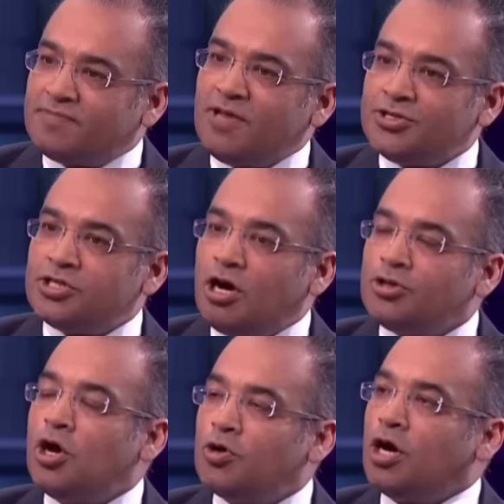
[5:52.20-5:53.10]
of London are
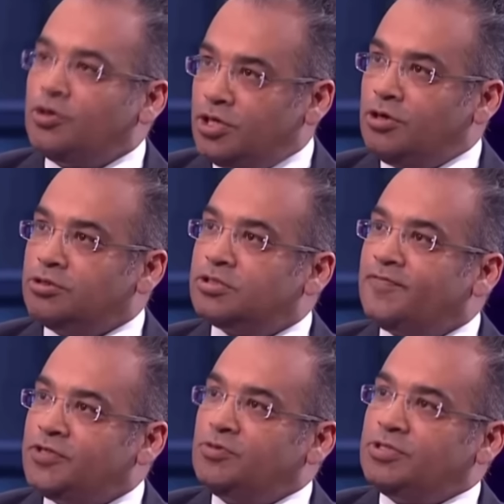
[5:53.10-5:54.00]
no-go zones
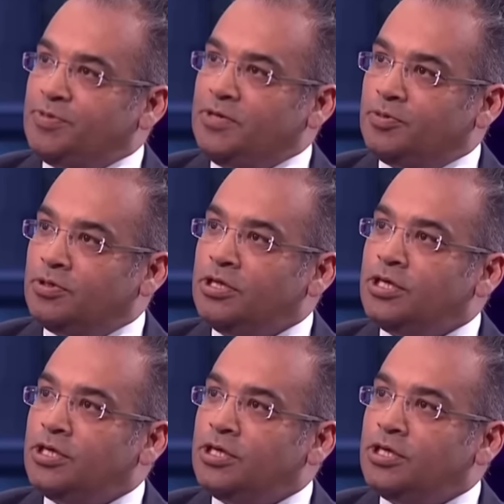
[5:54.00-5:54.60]
for Jewish people.